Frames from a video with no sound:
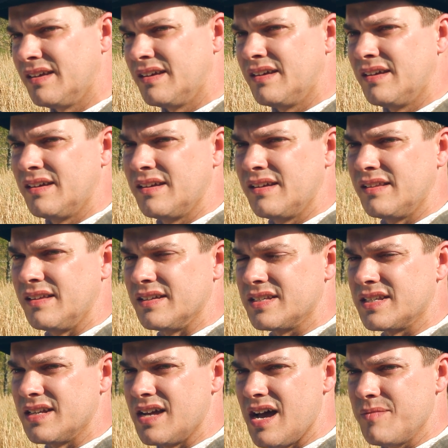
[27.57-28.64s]

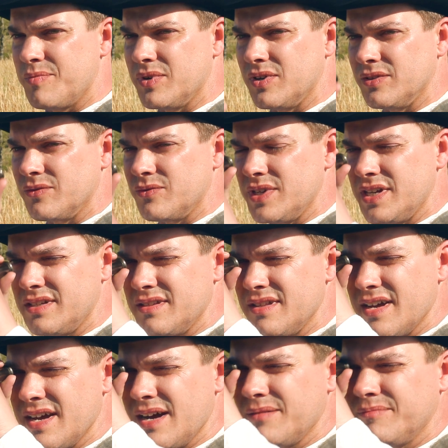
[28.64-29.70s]
That sniper on the
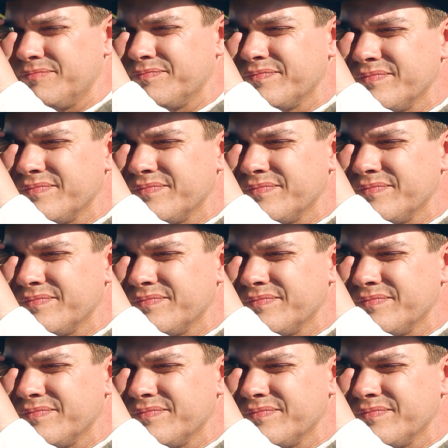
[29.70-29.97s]
ridge there.